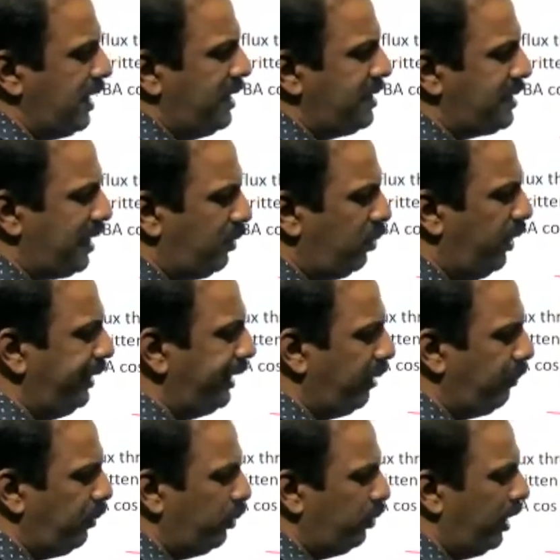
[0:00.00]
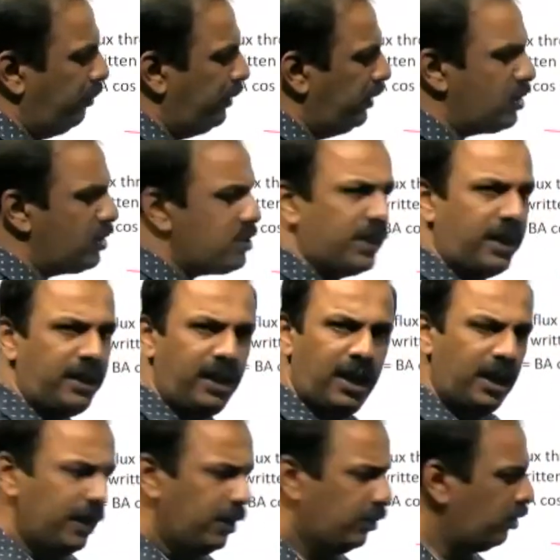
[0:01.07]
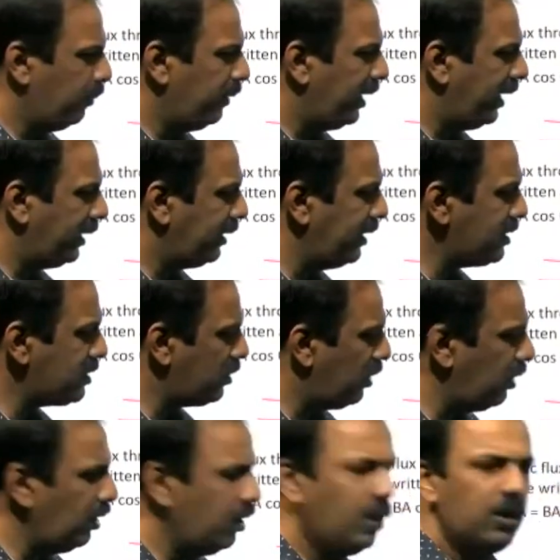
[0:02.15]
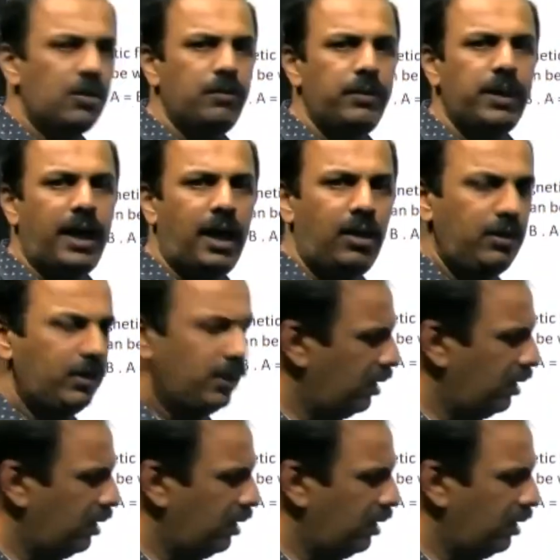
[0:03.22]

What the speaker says: lines are going above and below, so that it will be like this. So we have